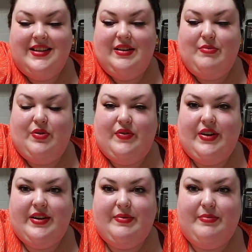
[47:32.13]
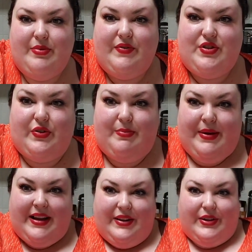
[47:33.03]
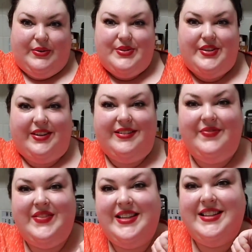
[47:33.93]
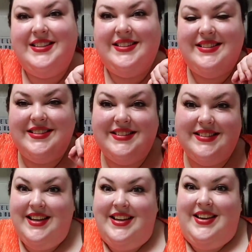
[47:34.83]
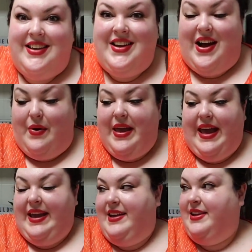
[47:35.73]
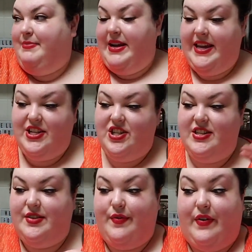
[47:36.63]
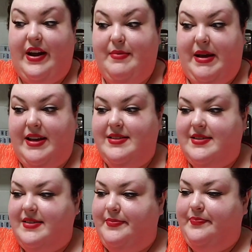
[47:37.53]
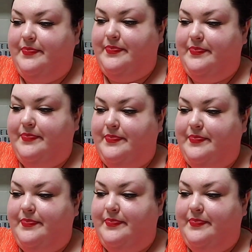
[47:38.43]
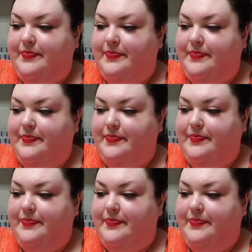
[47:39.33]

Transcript: Gonna move moved you a bit closer. Okay, my kitchen is a friggin' mess. The moment